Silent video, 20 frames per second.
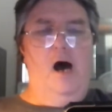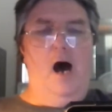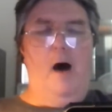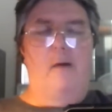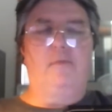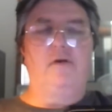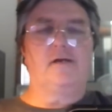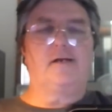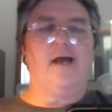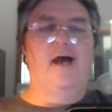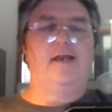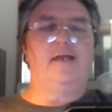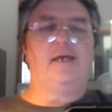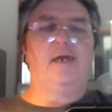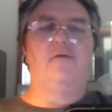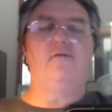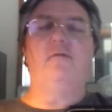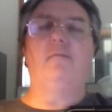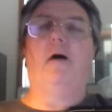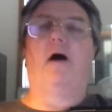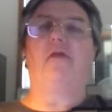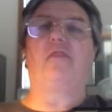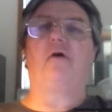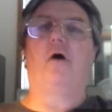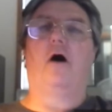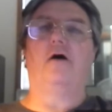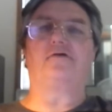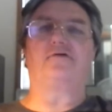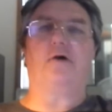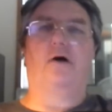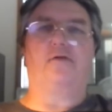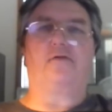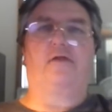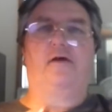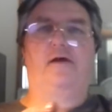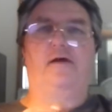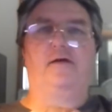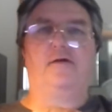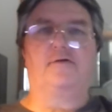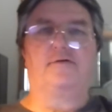I'm going to kind of give you my thoughts on
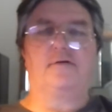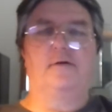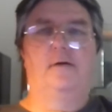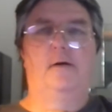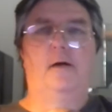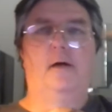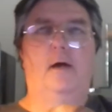things.